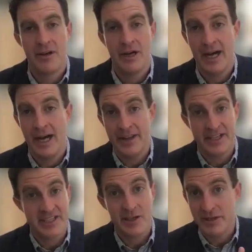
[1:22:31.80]
they
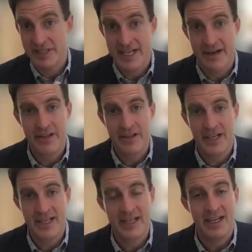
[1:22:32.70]
sequenced
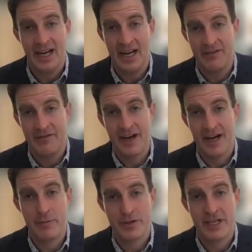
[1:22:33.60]
everything, and
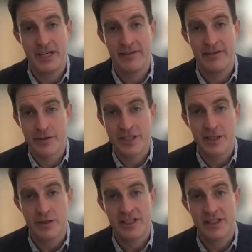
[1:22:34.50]
5% of those
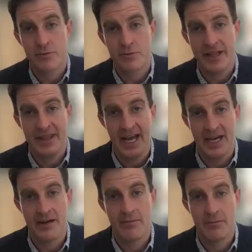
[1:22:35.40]
sequences read
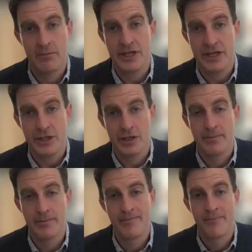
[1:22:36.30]
that mutation.
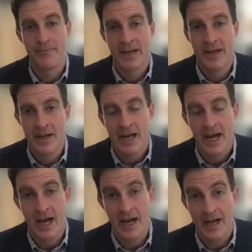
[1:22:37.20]

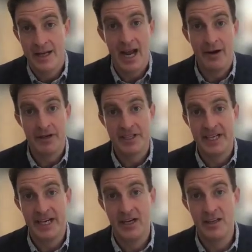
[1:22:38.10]
Every
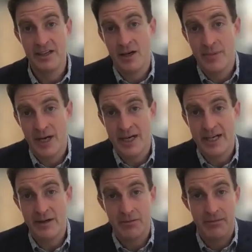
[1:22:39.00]
cell in our
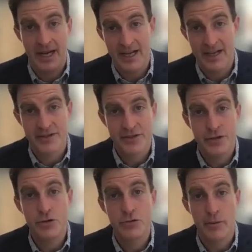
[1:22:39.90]
body has
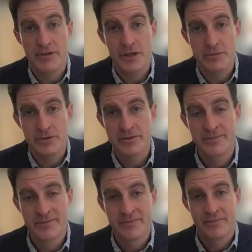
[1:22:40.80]
2 chromosomes.
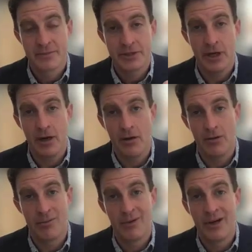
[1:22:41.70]

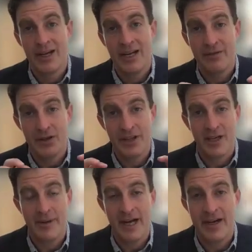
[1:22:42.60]
So if you
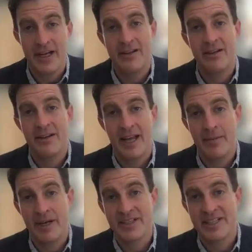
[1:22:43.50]
think about it,
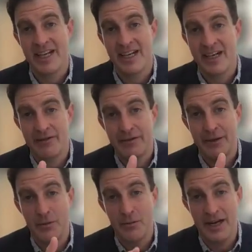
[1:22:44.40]
that means that if
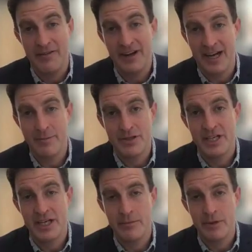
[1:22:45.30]
you read
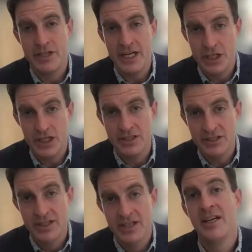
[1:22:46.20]
5%
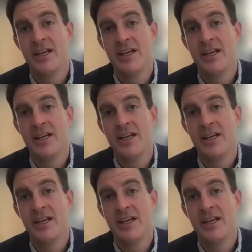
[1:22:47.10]
mutations,